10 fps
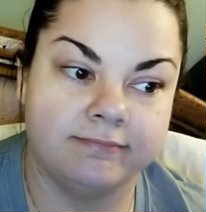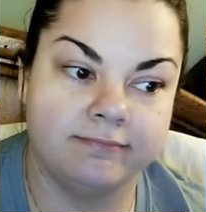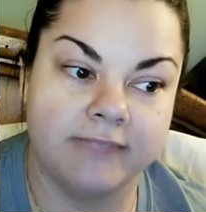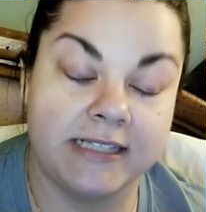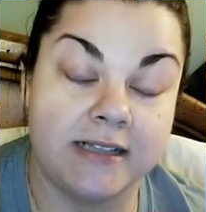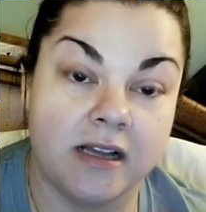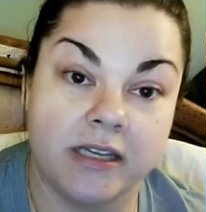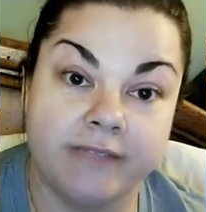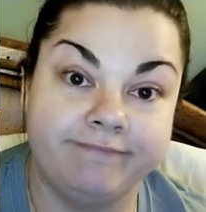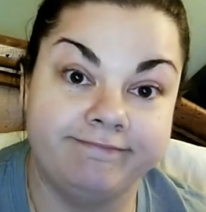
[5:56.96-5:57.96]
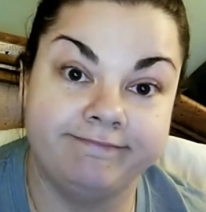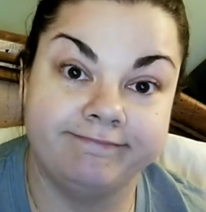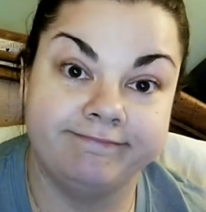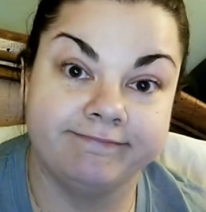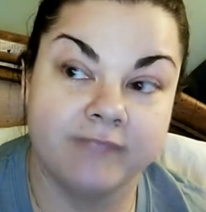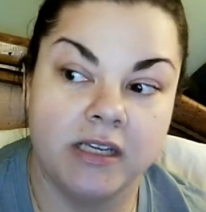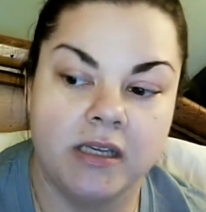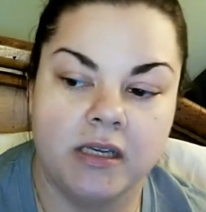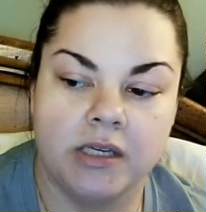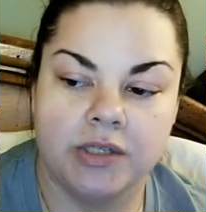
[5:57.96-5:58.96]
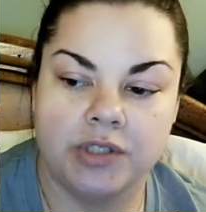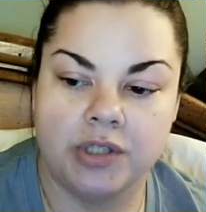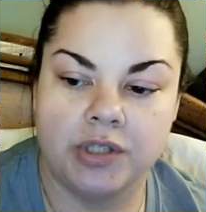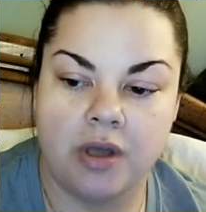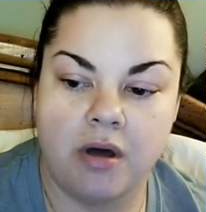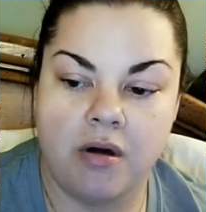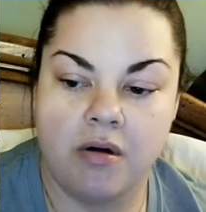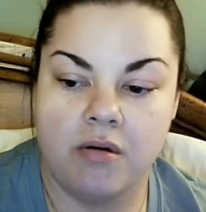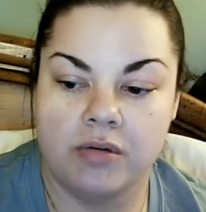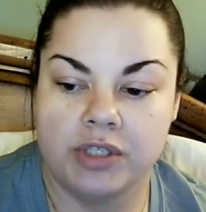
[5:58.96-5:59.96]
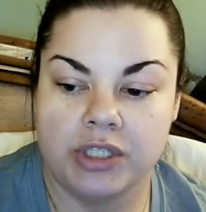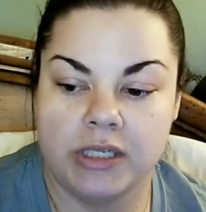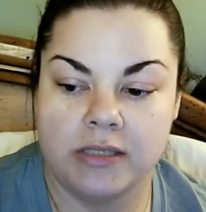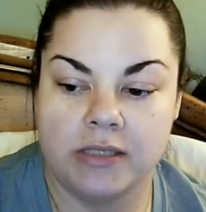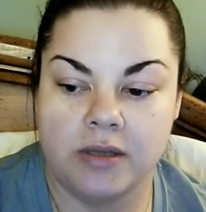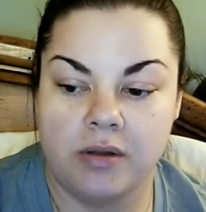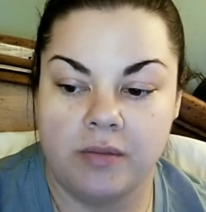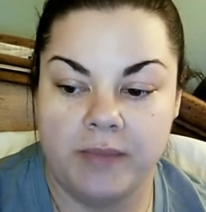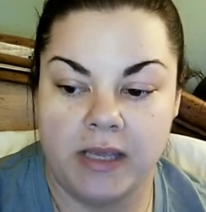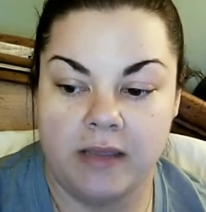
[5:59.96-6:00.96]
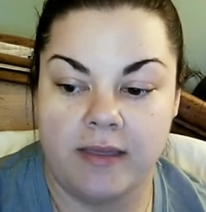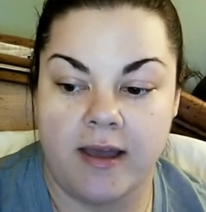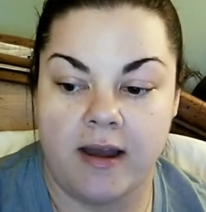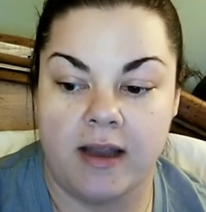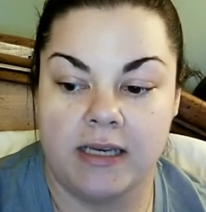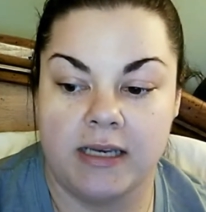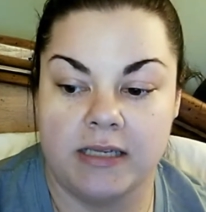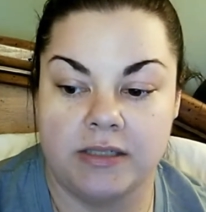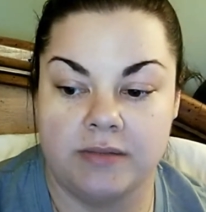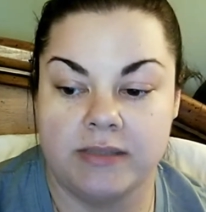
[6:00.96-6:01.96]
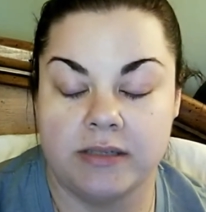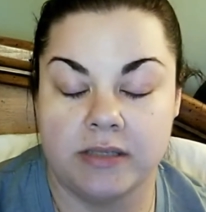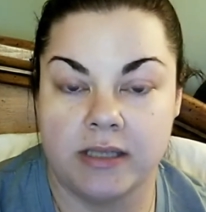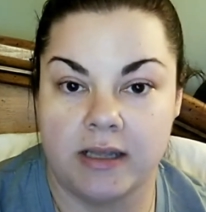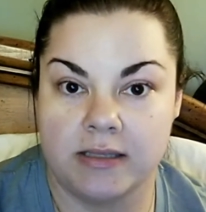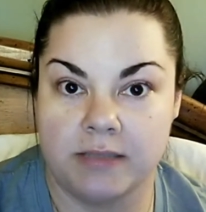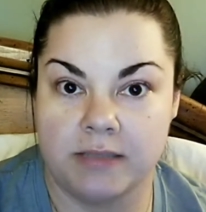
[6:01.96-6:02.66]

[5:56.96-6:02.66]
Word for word: it's not good. So she told me that I need to seriously get some